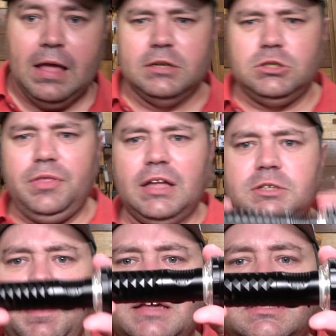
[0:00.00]
So
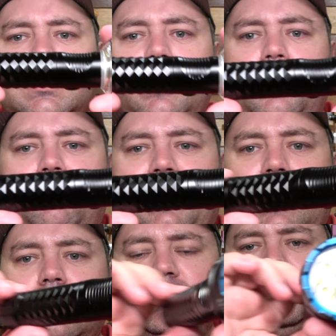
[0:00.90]
that's basically the
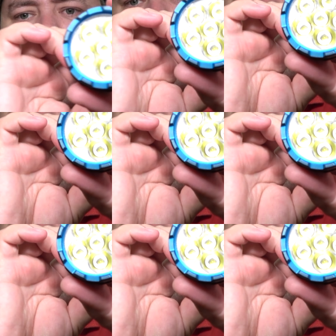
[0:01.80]
Prowess.